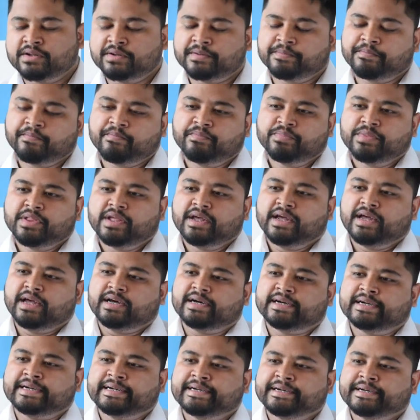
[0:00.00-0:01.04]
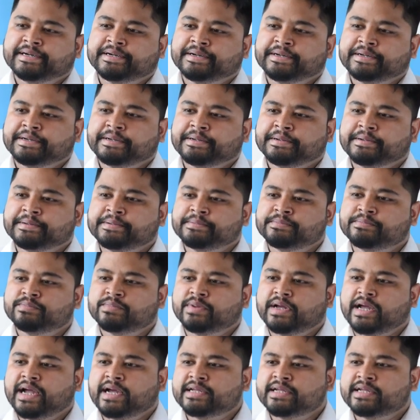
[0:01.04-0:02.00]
And, um,